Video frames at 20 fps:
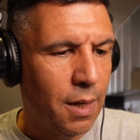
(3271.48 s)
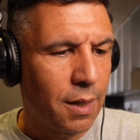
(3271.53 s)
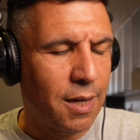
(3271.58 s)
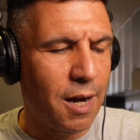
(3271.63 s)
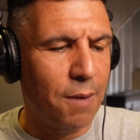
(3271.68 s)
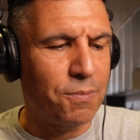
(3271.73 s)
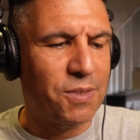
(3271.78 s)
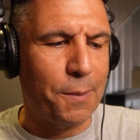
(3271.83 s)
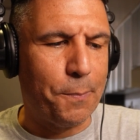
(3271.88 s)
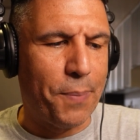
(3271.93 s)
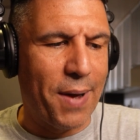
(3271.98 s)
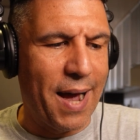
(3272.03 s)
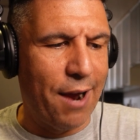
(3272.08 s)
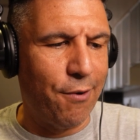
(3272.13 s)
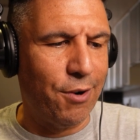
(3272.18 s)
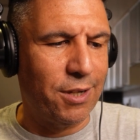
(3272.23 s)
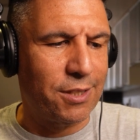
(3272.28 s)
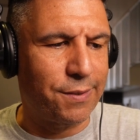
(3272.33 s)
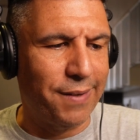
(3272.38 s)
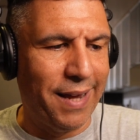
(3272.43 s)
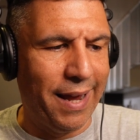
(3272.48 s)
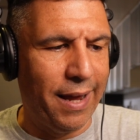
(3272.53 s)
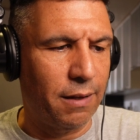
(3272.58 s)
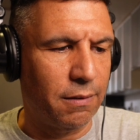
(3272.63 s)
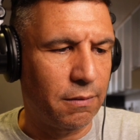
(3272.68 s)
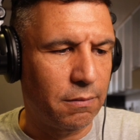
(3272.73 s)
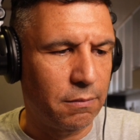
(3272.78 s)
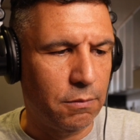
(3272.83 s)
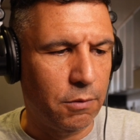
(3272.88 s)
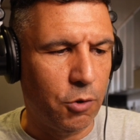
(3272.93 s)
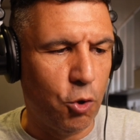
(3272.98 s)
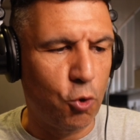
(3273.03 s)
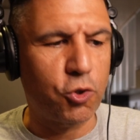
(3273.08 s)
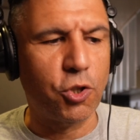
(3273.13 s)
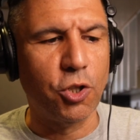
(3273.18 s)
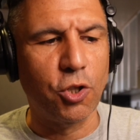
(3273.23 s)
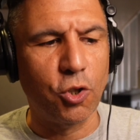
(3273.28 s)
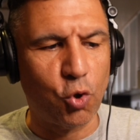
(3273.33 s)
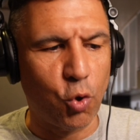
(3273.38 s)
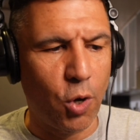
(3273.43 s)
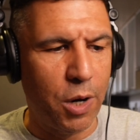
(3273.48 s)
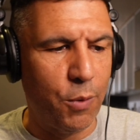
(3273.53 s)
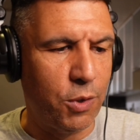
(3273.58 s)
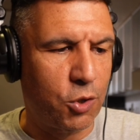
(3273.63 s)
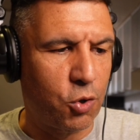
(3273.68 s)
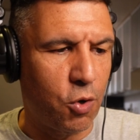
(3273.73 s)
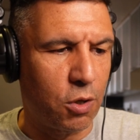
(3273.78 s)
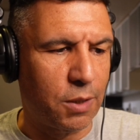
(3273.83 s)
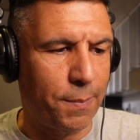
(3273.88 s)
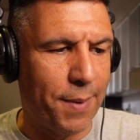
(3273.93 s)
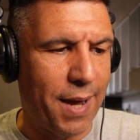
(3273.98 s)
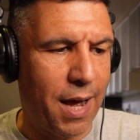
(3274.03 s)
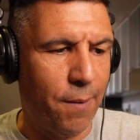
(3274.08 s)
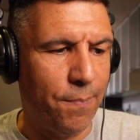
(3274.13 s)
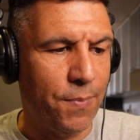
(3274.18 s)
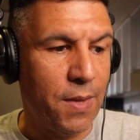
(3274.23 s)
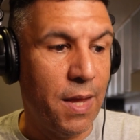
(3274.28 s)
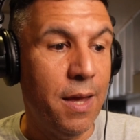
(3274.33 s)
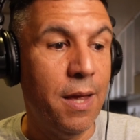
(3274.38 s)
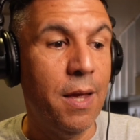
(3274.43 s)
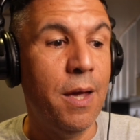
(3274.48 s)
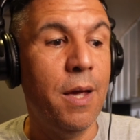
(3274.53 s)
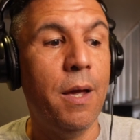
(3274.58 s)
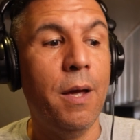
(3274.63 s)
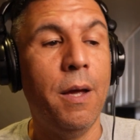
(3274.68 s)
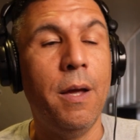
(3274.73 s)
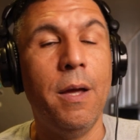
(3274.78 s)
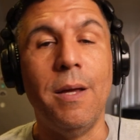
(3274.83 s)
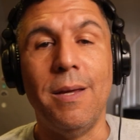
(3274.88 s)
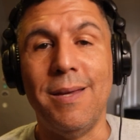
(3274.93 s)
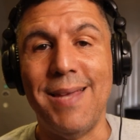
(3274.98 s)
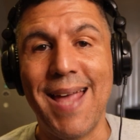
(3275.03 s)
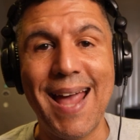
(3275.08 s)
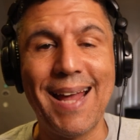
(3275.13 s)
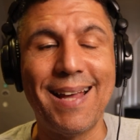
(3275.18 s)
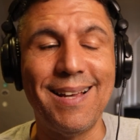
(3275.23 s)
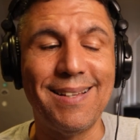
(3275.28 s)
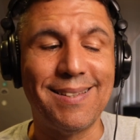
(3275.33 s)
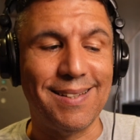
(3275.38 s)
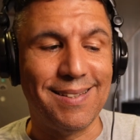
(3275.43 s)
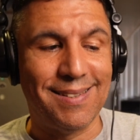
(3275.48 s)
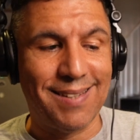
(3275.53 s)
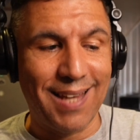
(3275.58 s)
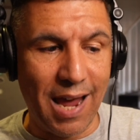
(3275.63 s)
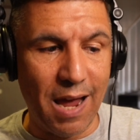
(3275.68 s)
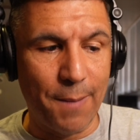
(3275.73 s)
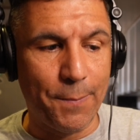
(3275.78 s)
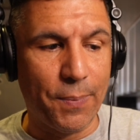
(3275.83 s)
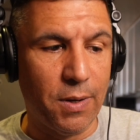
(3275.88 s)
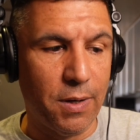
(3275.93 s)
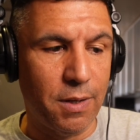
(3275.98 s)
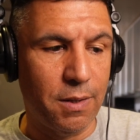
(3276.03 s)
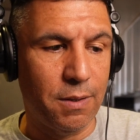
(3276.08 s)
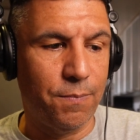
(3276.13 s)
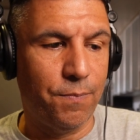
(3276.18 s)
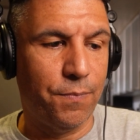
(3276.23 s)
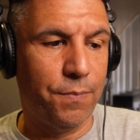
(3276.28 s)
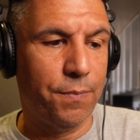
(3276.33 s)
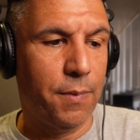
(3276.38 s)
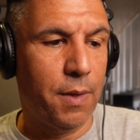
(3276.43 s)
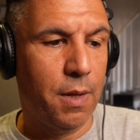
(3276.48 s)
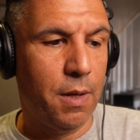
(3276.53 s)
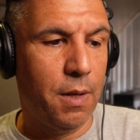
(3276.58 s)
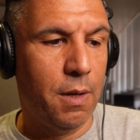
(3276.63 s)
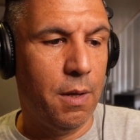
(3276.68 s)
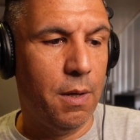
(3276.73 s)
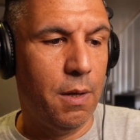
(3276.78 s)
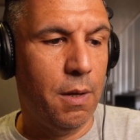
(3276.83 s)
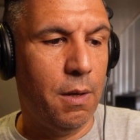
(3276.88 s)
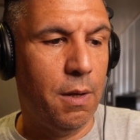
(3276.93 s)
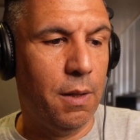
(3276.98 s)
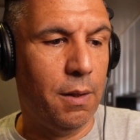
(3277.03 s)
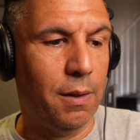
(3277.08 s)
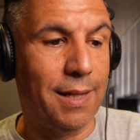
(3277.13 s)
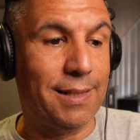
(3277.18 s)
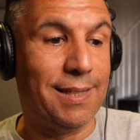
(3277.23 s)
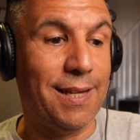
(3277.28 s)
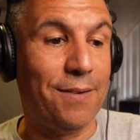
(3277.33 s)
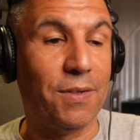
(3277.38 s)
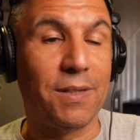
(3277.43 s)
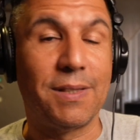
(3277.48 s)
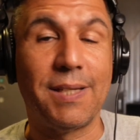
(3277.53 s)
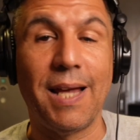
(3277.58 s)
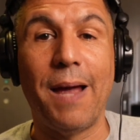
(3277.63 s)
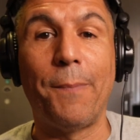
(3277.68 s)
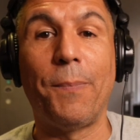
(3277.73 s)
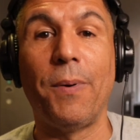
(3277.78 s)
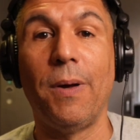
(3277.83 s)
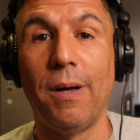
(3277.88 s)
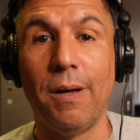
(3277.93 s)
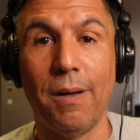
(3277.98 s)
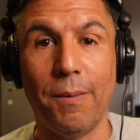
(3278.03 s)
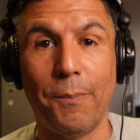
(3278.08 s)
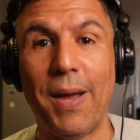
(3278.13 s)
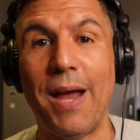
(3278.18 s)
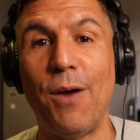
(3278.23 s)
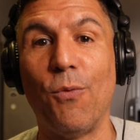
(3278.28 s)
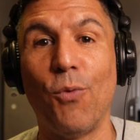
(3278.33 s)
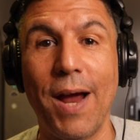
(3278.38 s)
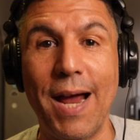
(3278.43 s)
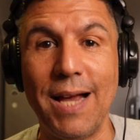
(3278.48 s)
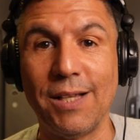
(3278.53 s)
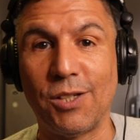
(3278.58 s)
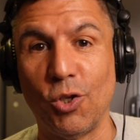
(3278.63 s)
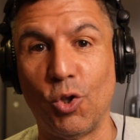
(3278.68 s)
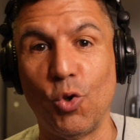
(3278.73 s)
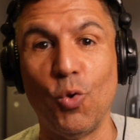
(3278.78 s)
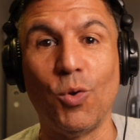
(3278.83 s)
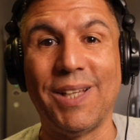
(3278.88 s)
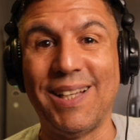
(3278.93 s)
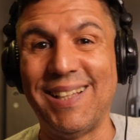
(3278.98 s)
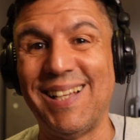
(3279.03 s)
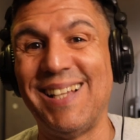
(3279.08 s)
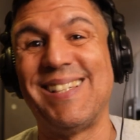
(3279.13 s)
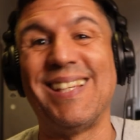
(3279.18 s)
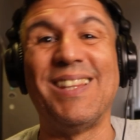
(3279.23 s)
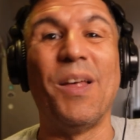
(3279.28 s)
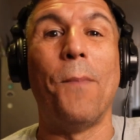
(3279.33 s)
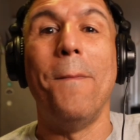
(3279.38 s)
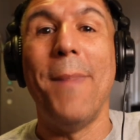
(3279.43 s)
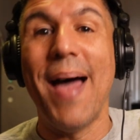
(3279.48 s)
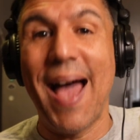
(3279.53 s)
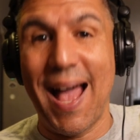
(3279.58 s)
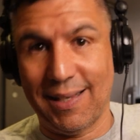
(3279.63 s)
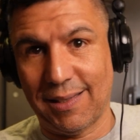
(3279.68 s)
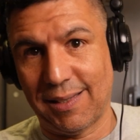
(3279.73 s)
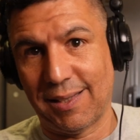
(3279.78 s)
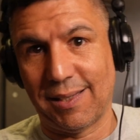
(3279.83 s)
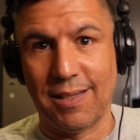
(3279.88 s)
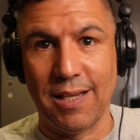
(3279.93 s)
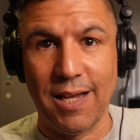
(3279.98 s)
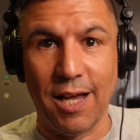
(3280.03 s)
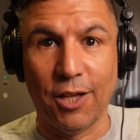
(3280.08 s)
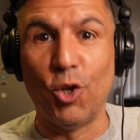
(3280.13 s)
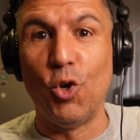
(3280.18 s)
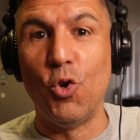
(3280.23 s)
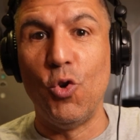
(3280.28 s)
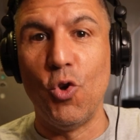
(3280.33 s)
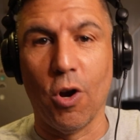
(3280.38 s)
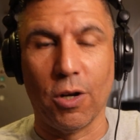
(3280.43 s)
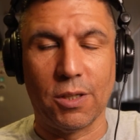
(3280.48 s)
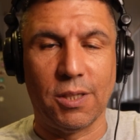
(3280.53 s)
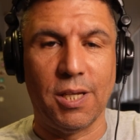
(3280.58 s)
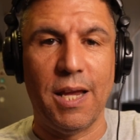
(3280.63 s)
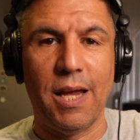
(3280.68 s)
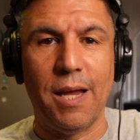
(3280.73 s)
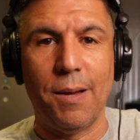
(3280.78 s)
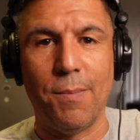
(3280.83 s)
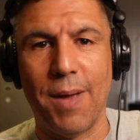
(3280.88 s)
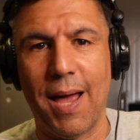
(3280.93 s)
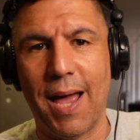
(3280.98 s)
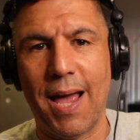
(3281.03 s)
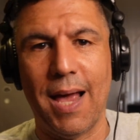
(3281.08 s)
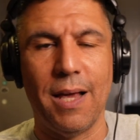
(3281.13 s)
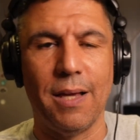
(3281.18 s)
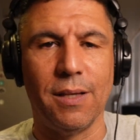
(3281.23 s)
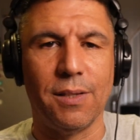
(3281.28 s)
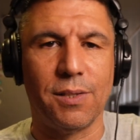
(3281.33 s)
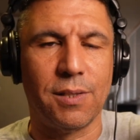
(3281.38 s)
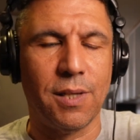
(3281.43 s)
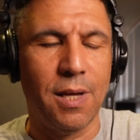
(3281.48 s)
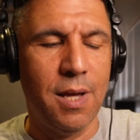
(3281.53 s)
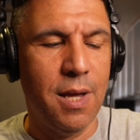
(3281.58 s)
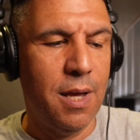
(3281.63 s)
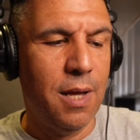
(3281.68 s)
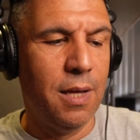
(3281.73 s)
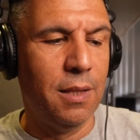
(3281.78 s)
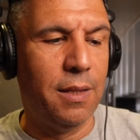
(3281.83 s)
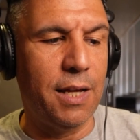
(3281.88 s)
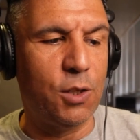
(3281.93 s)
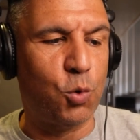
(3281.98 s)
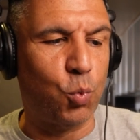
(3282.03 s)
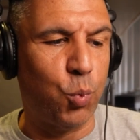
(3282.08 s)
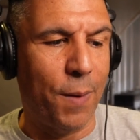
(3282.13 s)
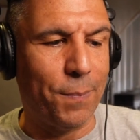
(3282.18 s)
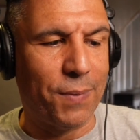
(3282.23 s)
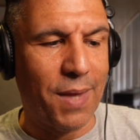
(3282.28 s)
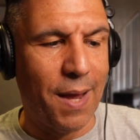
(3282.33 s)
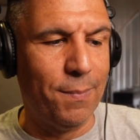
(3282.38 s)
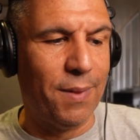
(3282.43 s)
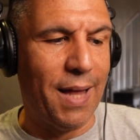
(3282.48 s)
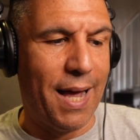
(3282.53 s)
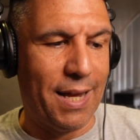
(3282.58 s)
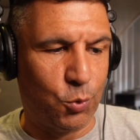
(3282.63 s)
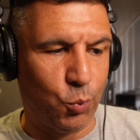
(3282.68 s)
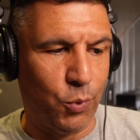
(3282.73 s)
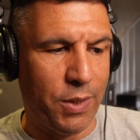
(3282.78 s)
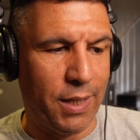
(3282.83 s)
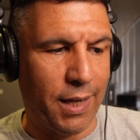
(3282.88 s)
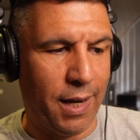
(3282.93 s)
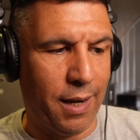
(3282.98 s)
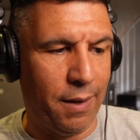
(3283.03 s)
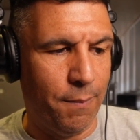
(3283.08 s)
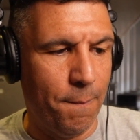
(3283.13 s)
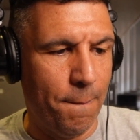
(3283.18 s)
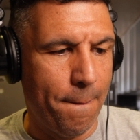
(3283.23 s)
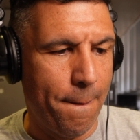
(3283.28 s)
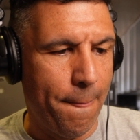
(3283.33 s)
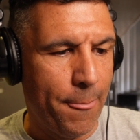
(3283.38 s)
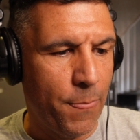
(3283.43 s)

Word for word: Cubs at Pirates, nah. Houston, Detroit, we talked about. Yankees in Tampa. Let's see if the Tampa Bay Rays could do what they did to the Mets, the other New York team, as they swept them last weekend.